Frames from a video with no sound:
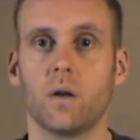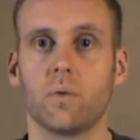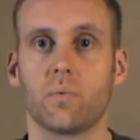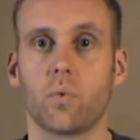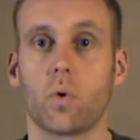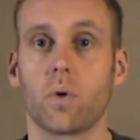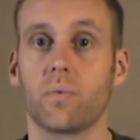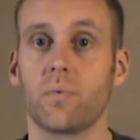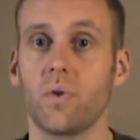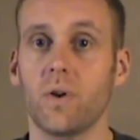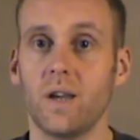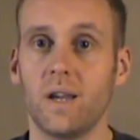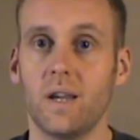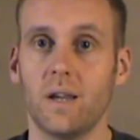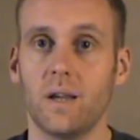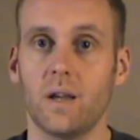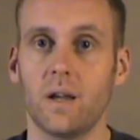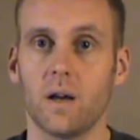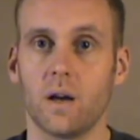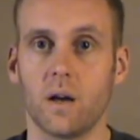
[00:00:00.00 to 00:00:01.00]
for
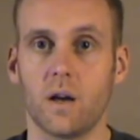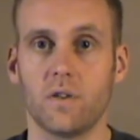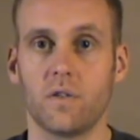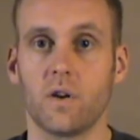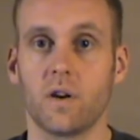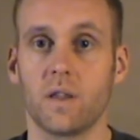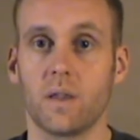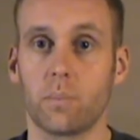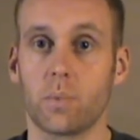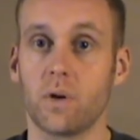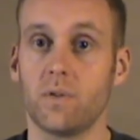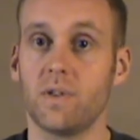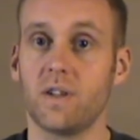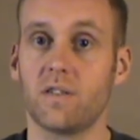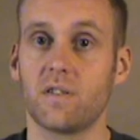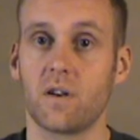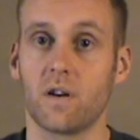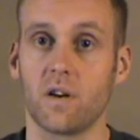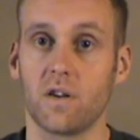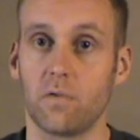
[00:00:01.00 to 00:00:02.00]
free during the
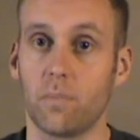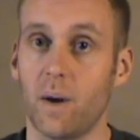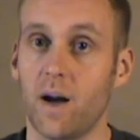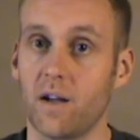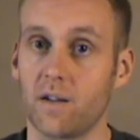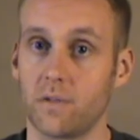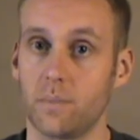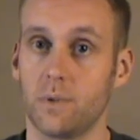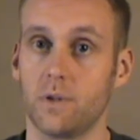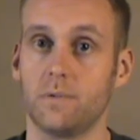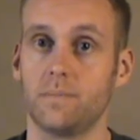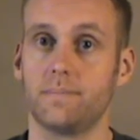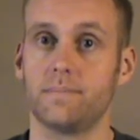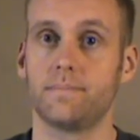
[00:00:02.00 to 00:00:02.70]
previous turn if possible.